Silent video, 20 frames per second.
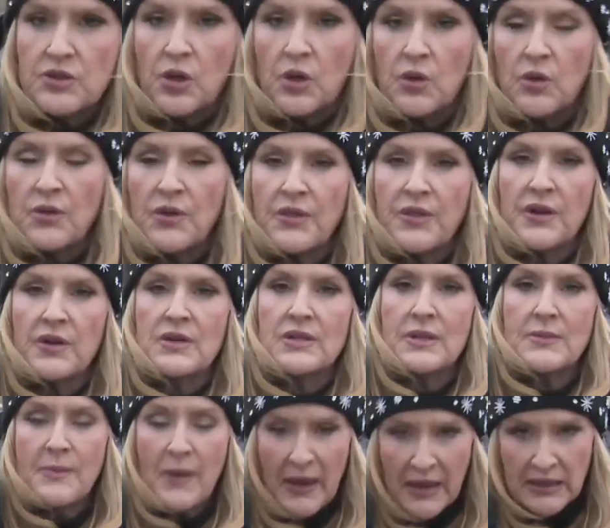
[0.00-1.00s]
told that there
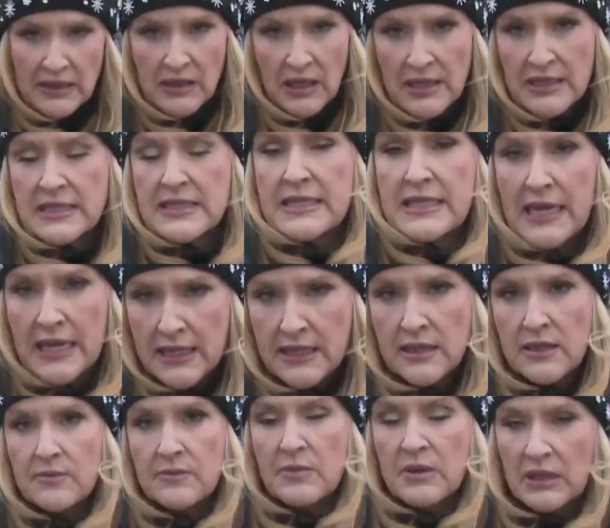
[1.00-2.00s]
is a man lying dead
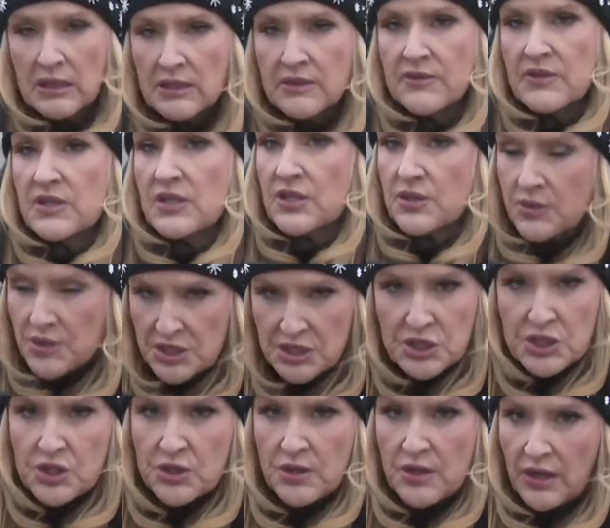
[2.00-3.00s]
in the middle of the
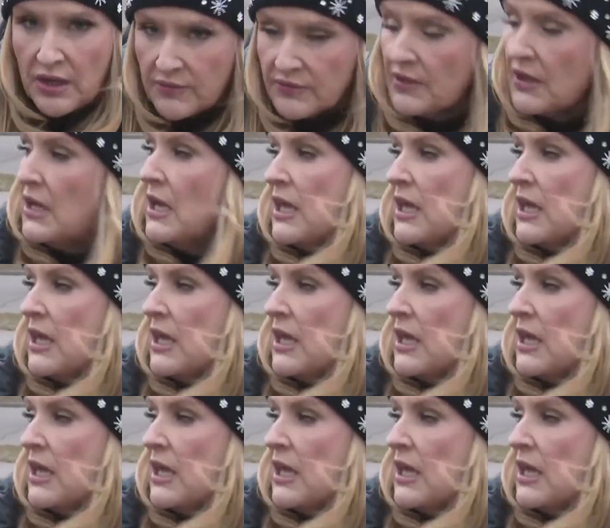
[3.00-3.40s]
street. Sure enough,